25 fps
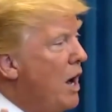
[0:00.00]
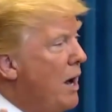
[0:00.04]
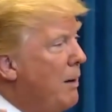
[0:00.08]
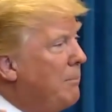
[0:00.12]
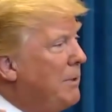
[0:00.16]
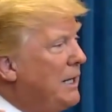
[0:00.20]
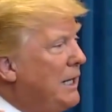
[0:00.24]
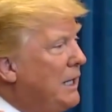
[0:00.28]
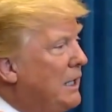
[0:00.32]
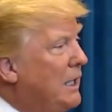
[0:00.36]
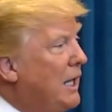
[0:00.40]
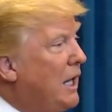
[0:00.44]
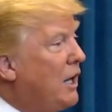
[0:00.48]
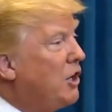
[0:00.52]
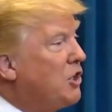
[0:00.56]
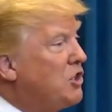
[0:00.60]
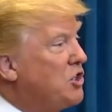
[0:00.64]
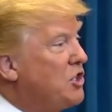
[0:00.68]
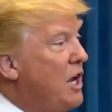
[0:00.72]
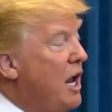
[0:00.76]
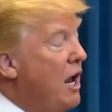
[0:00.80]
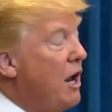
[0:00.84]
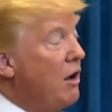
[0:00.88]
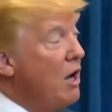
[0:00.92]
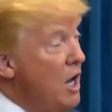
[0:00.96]
Romney let
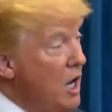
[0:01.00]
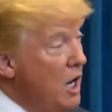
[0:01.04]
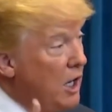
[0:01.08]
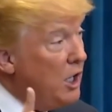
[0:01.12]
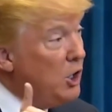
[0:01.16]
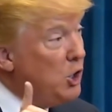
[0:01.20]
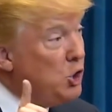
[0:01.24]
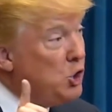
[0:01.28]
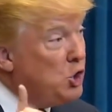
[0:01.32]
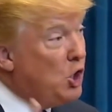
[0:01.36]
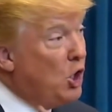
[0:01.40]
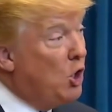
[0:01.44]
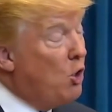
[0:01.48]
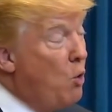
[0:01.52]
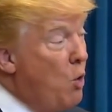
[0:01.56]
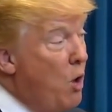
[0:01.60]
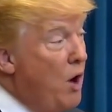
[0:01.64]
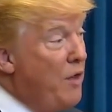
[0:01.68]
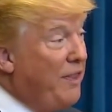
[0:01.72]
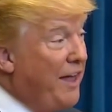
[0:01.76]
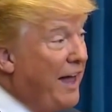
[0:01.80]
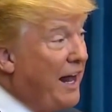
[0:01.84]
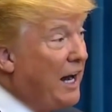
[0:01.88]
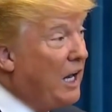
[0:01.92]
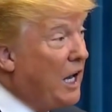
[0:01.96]
us down. He should have
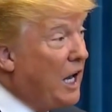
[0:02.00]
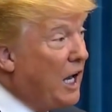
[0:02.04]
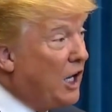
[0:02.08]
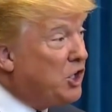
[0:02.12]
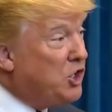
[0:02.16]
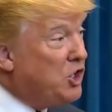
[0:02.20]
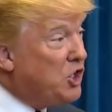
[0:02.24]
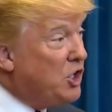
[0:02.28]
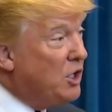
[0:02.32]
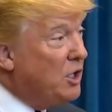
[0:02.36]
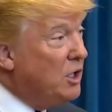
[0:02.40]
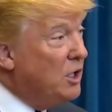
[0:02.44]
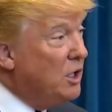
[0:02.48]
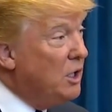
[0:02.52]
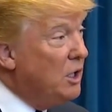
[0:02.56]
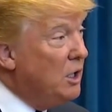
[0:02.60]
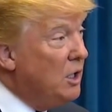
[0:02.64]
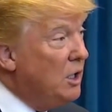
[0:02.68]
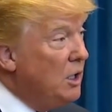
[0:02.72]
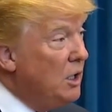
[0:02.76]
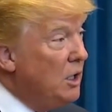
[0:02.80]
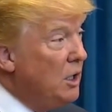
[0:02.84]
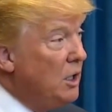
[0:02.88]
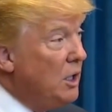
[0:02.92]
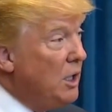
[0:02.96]
won that election.
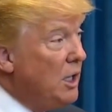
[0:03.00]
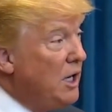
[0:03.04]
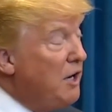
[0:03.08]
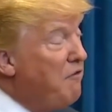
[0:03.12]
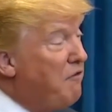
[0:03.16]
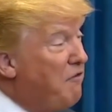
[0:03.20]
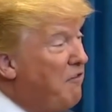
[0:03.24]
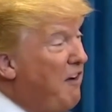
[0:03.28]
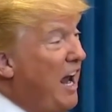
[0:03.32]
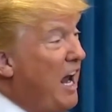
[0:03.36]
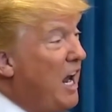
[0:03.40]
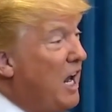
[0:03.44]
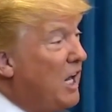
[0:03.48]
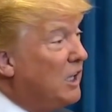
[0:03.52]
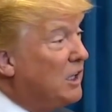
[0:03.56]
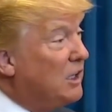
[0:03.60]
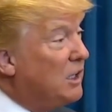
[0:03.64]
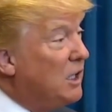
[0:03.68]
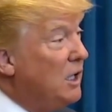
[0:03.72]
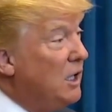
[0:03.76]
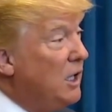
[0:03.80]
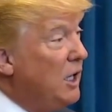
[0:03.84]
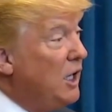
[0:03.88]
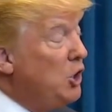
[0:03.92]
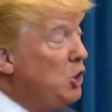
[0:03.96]
He
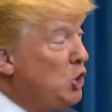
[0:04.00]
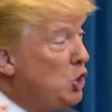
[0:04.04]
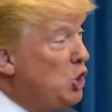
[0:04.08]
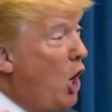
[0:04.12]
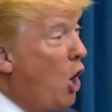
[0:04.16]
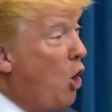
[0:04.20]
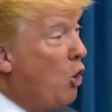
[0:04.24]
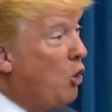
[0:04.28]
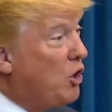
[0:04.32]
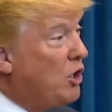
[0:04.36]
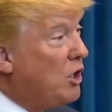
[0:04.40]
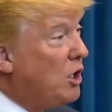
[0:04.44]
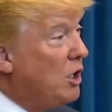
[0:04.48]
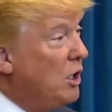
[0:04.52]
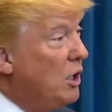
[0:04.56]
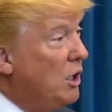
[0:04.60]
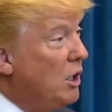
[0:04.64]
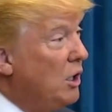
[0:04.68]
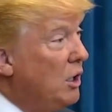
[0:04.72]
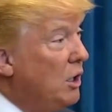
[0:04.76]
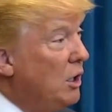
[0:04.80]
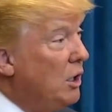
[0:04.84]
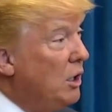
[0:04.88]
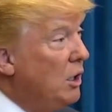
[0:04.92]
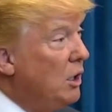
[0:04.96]
failed, he choked.
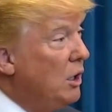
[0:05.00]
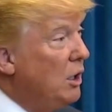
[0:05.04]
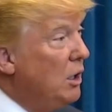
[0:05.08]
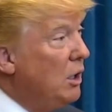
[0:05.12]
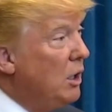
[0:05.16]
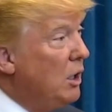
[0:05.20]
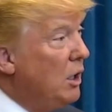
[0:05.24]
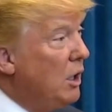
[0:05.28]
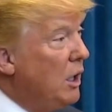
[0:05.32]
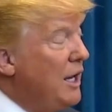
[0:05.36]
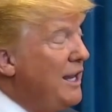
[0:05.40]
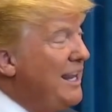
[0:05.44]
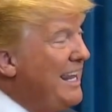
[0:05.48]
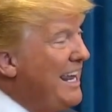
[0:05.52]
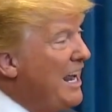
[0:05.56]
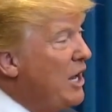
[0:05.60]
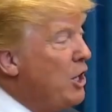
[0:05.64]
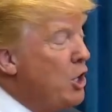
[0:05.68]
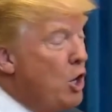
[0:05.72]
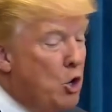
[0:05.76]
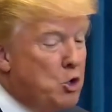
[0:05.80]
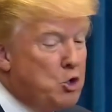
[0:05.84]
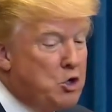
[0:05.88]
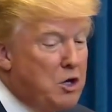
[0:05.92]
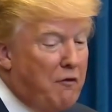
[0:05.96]
In the
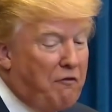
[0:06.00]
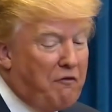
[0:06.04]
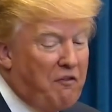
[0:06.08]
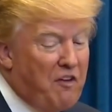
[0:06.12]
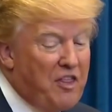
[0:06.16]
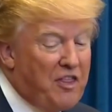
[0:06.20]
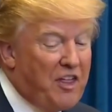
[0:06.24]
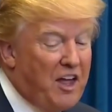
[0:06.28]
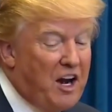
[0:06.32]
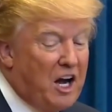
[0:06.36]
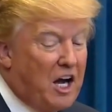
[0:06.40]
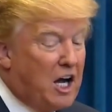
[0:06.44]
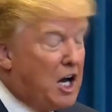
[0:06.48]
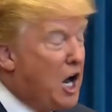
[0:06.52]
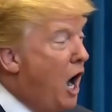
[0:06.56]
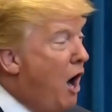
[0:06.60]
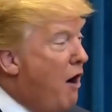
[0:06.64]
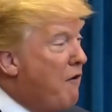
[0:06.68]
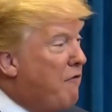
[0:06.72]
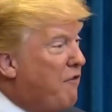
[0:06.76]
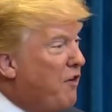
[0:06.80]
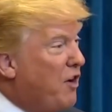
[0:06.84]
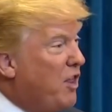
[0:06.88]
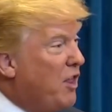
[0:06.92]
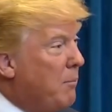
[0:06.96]
end, no different than a
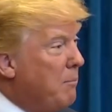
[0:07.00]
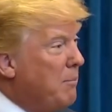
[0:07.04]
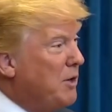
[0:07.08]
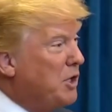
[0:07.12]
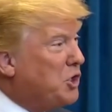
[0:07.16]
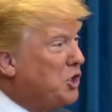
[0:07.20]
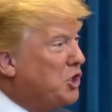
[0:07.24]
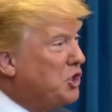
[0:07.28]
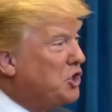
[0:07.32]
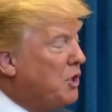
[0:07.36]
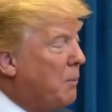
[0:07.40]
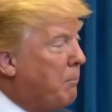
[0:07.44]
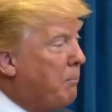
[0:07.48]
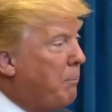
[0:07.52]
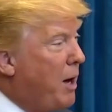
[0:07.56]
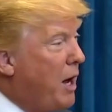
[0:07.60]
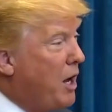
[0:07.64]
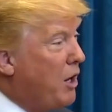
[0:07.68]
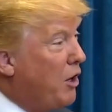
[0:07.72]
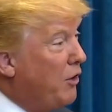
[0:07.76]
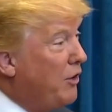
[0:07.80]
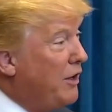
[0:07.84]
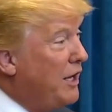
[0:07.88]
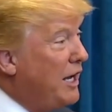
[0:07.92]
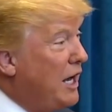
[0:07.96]
golfer that misses a
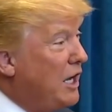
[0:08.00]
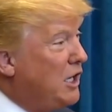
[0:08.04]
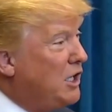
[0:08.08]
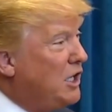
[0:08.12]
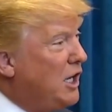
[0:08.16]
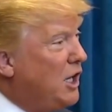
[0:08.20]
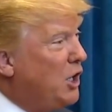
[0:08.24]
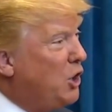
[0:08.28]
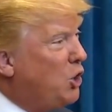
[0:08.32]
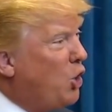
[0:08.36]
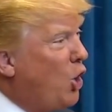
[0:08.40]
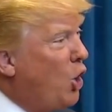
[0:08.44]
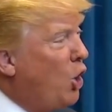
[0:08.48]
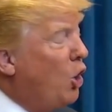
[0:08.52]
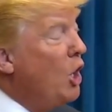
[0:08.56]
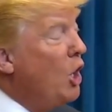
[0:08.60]
putt on the 18th